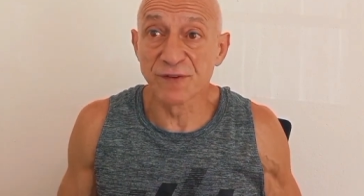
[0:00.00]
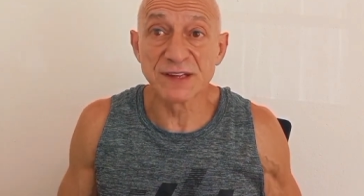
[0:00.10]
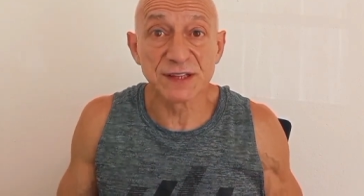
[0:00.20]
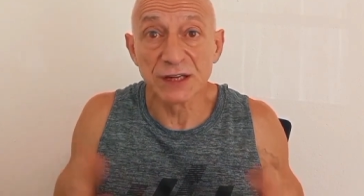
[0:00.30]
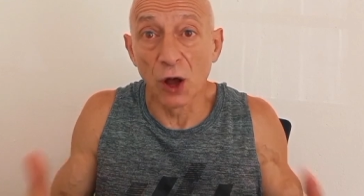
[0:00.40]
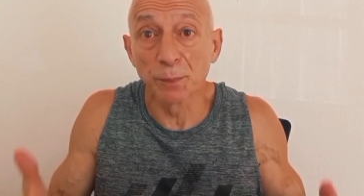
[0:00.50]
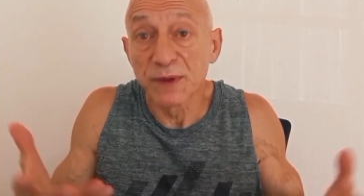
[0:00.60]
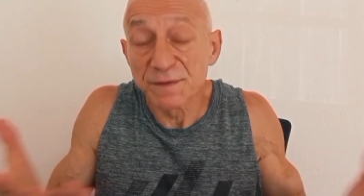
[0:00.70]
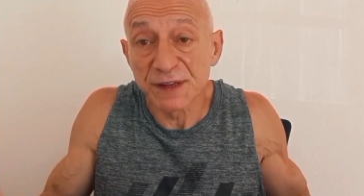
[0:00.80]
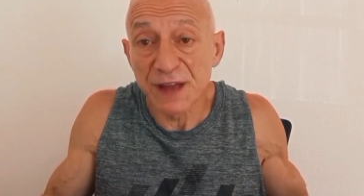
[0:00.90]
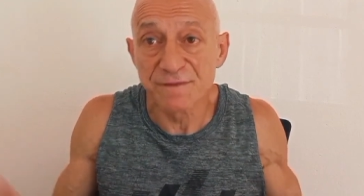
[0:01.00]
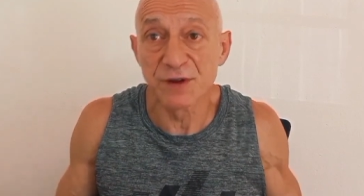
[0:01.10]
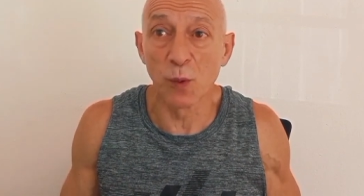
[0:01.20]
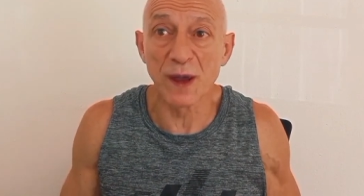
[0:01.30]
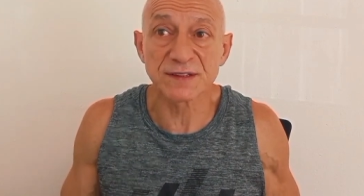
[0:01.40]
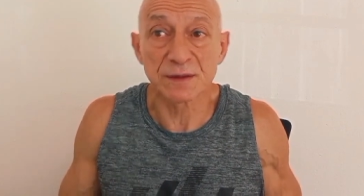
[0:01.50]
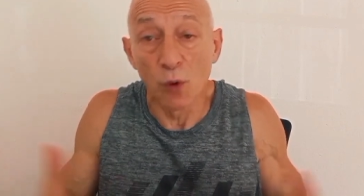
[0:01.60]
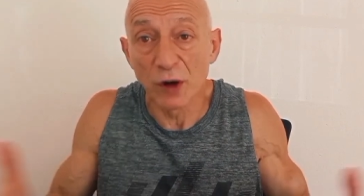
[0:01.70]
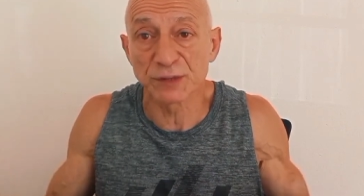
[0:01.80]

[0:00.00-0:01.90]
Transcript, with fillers: rates can help lifting heavier weights more